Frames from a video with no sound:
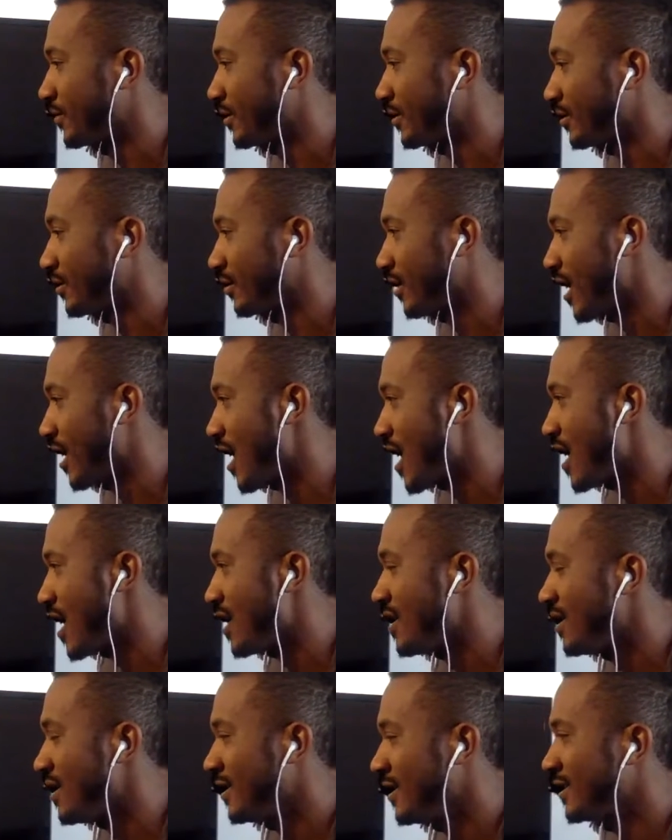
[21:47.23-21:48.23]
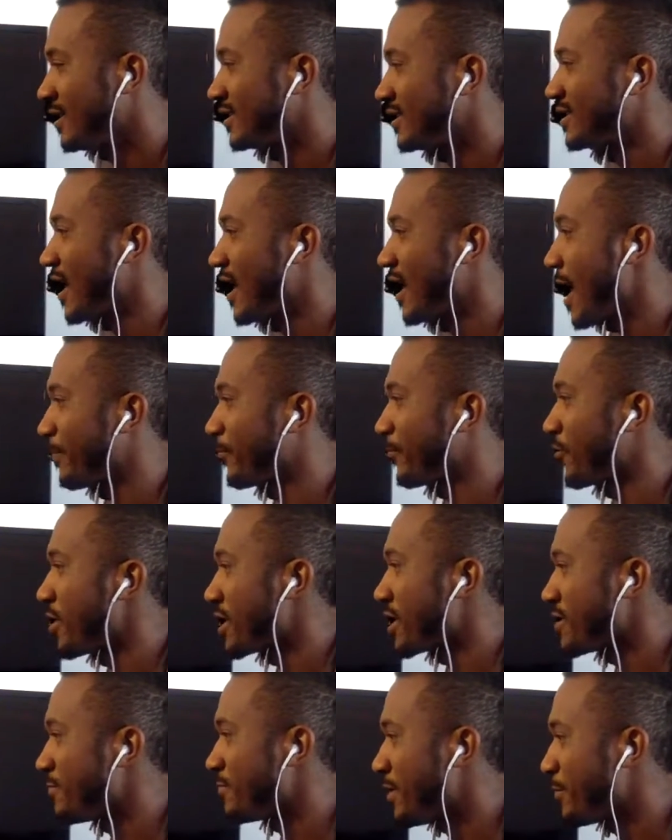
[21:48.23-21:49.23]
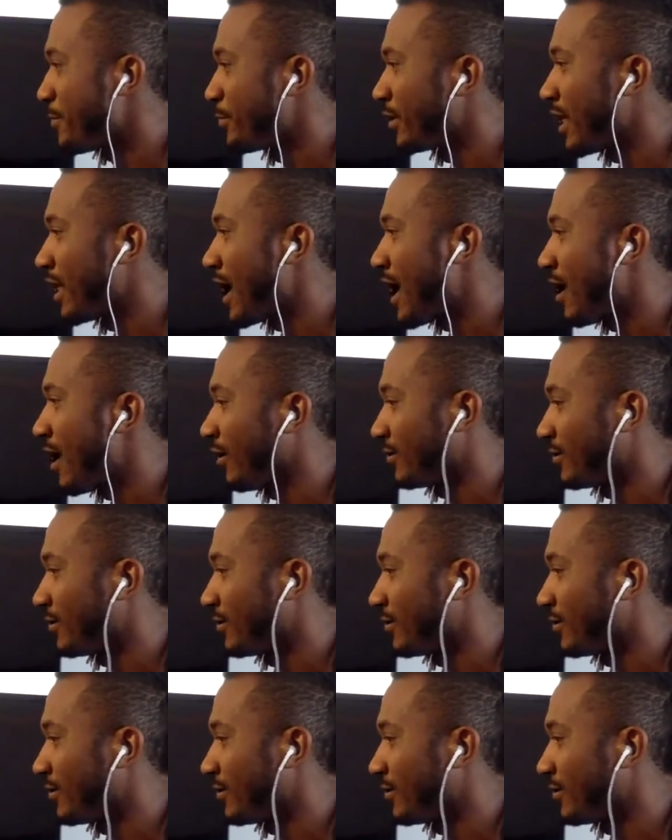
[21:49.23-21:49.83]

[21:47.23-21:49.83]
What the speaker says: okay? Stop freaking people out.